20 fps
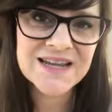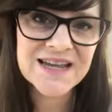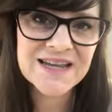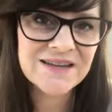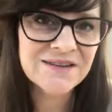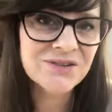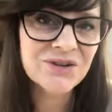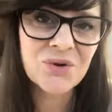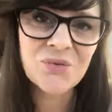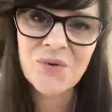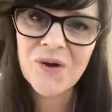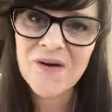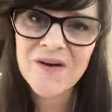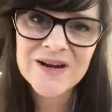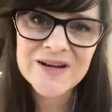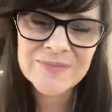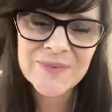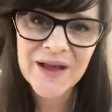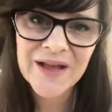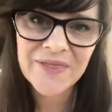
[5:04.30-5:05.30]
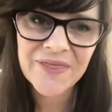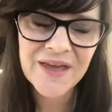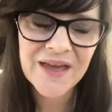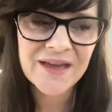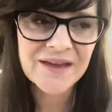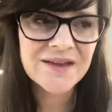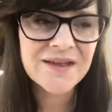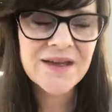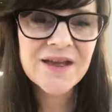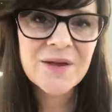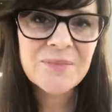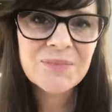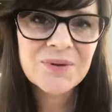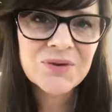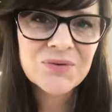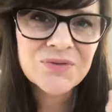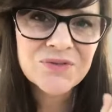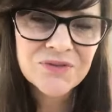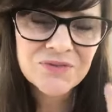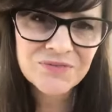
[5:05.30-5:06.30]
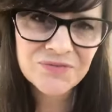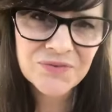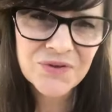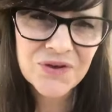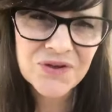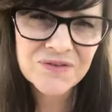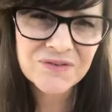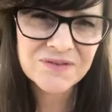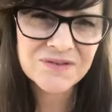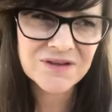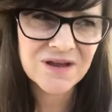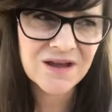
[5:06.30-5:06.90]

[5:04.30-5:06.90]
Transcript: tea, not worried about that, but it was the first